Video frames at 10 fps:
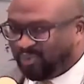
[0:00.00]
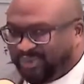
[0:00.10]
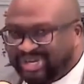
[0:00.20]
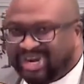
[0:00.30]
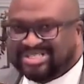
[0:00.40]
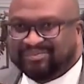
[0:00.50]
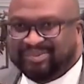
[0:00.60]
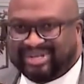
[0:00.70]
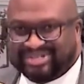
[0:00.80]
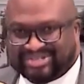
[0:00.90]
We are to
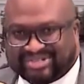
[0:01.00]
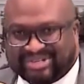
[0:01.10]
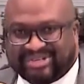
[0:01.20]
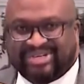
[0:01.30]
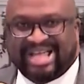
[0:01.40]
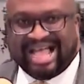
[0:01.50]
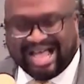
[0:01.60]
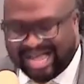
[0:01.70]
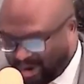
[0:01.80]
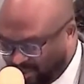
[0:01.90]
be concerned
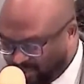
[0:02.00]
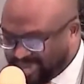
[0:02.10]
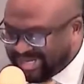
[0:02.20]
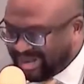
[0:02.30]
only